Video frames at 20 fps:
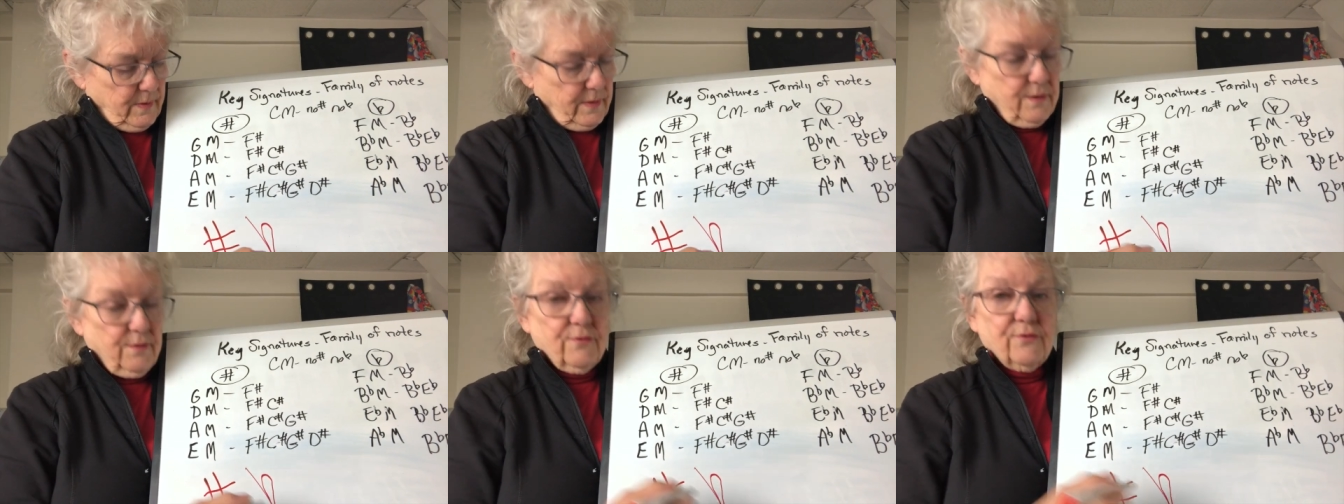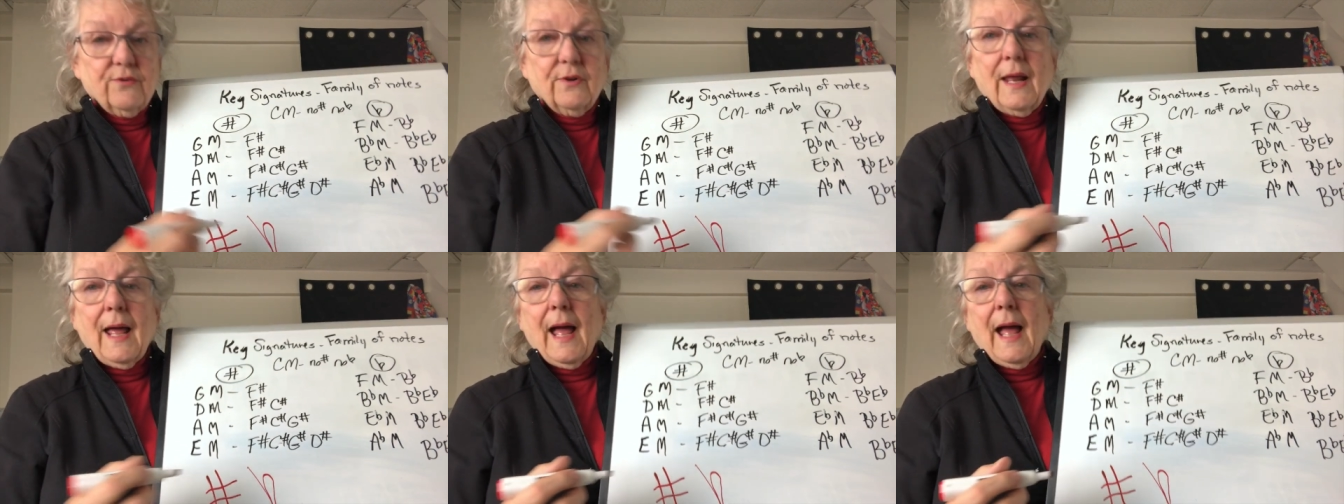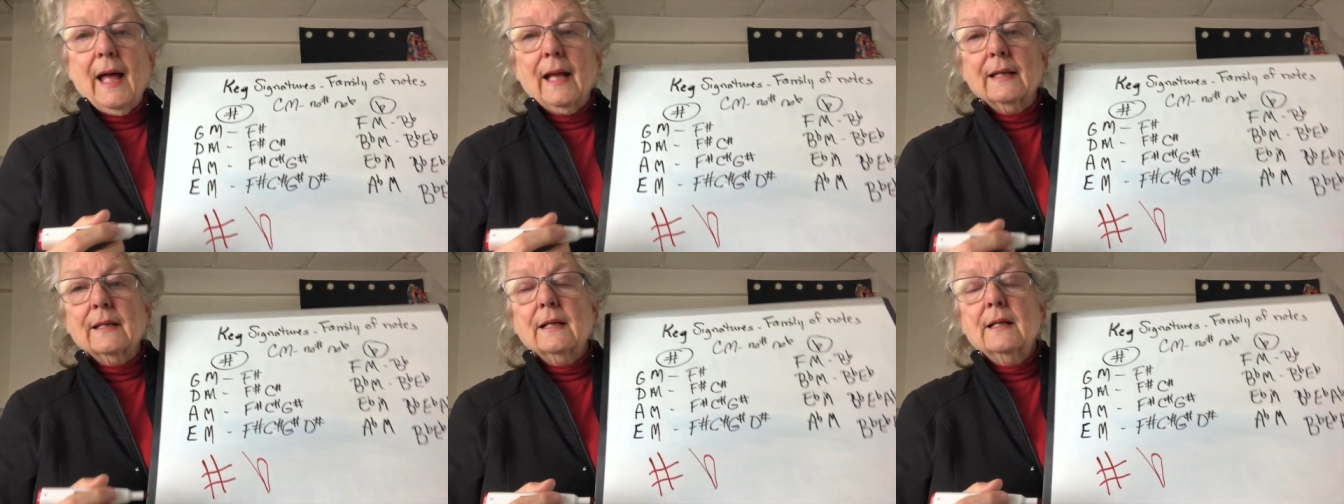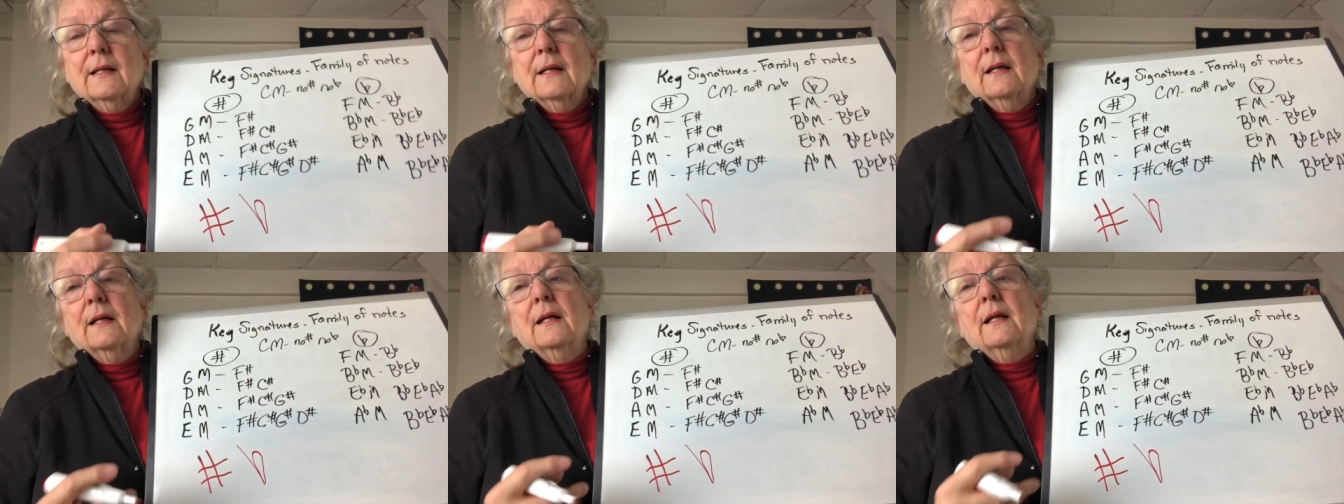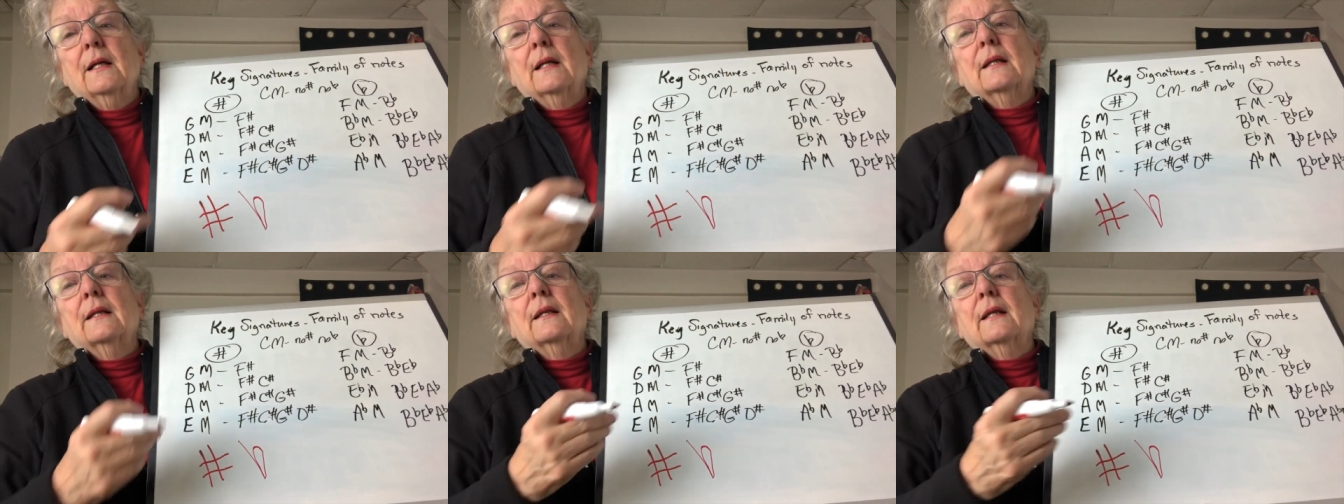The flat
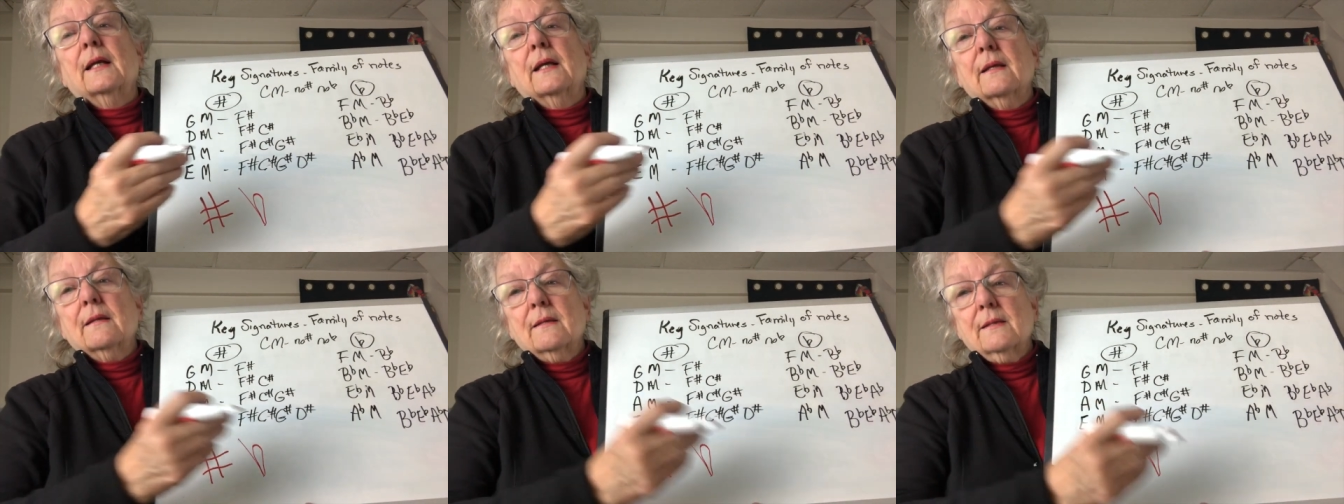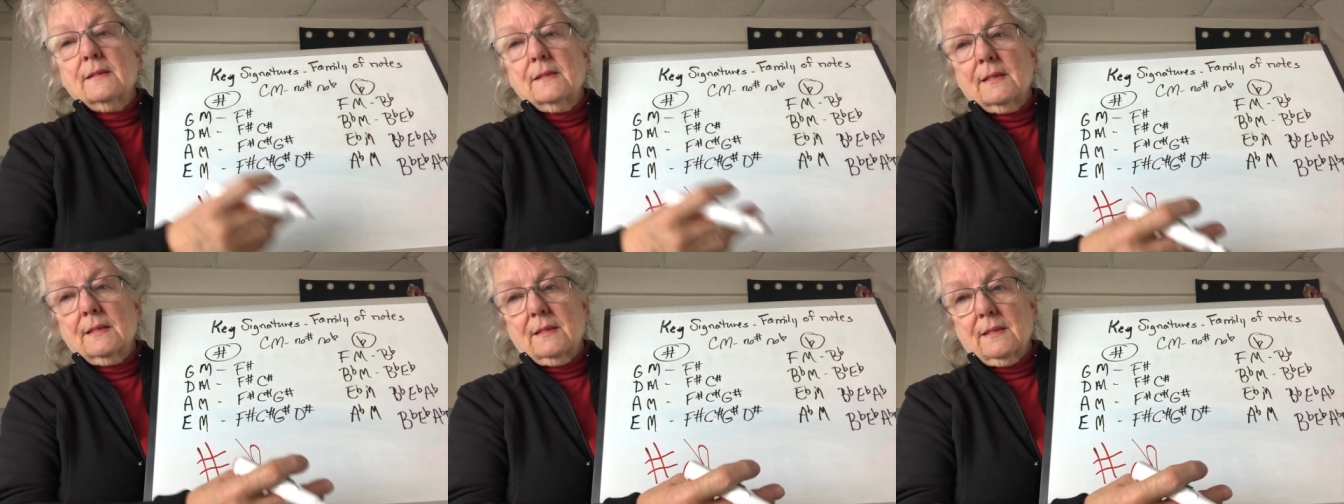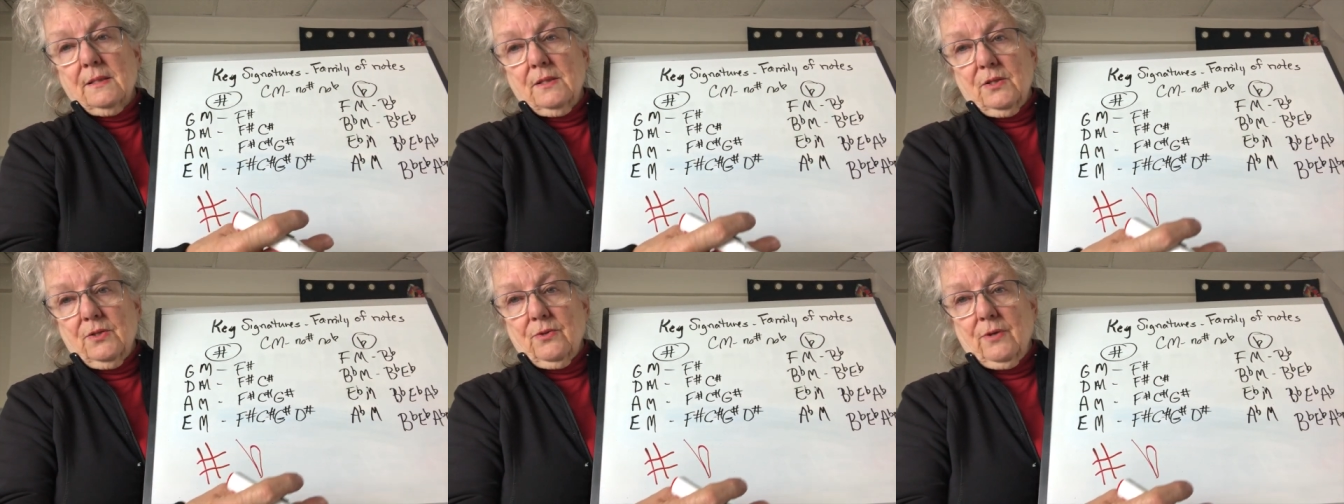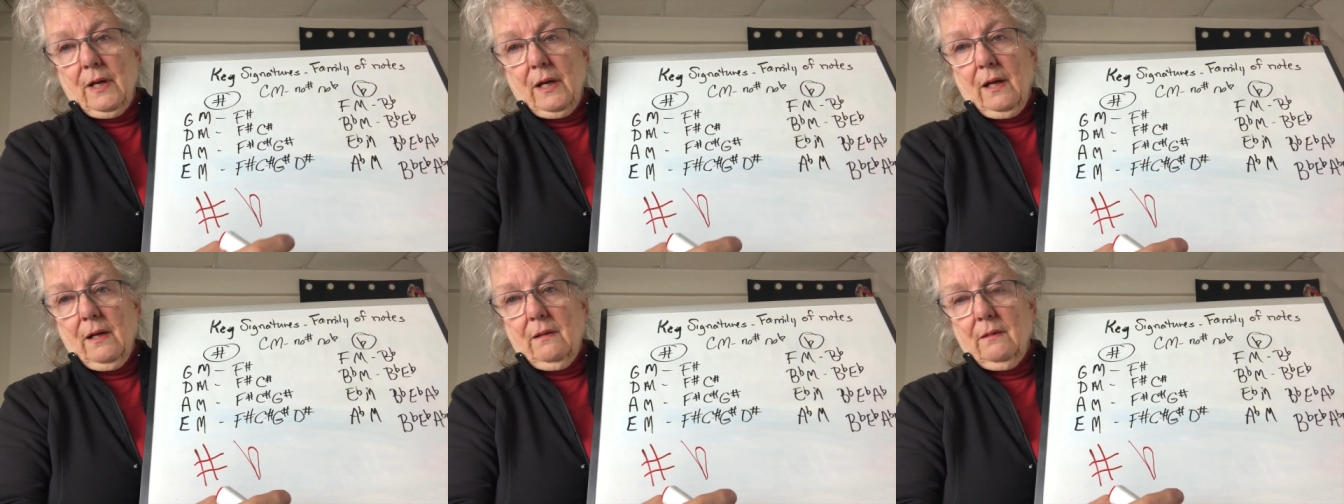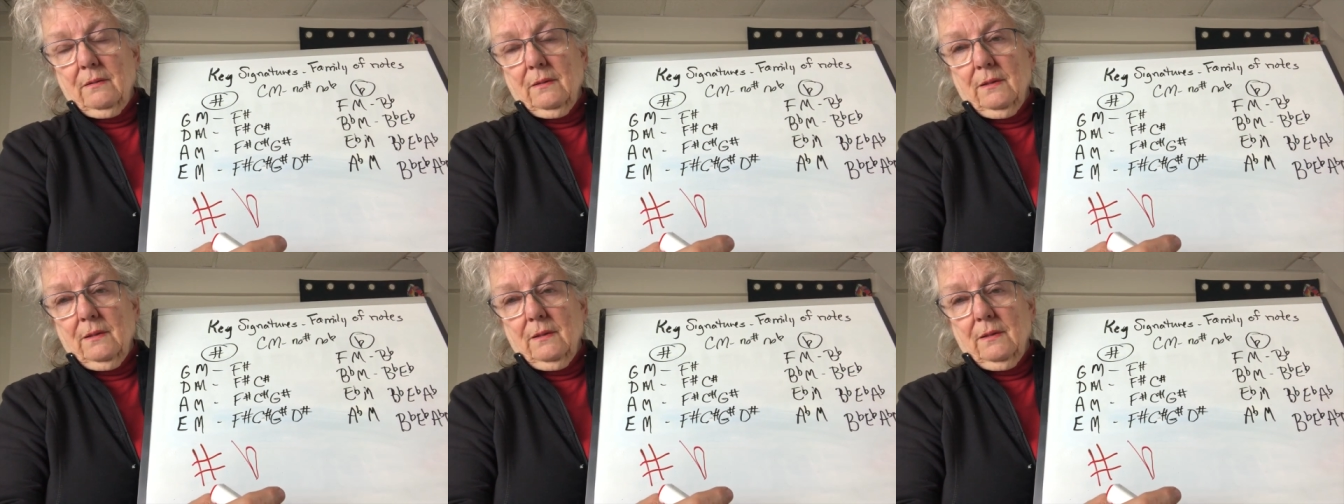lengthens the string.